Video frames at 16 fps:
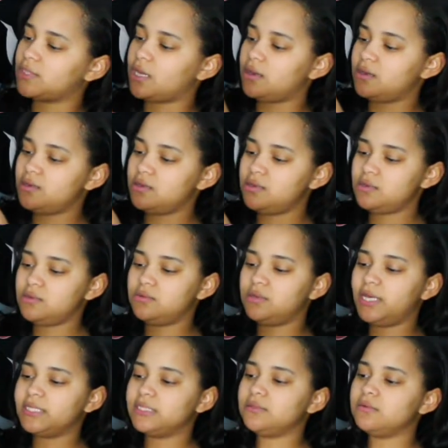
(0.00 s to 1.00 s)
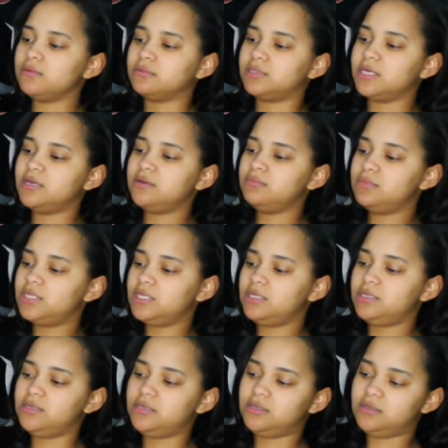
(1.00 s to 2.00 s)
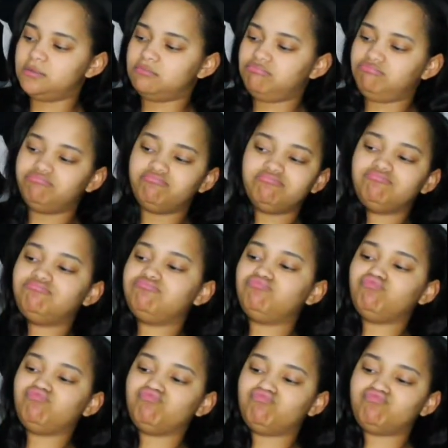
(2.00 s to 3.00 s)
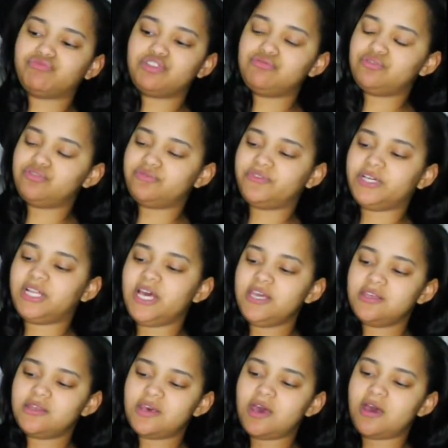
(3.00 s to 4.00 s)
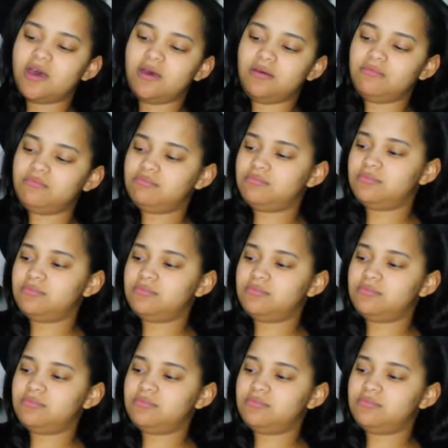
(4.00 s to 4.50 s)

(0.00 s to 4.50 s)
Oh, it has a little thumb thing. I don't know if I like that.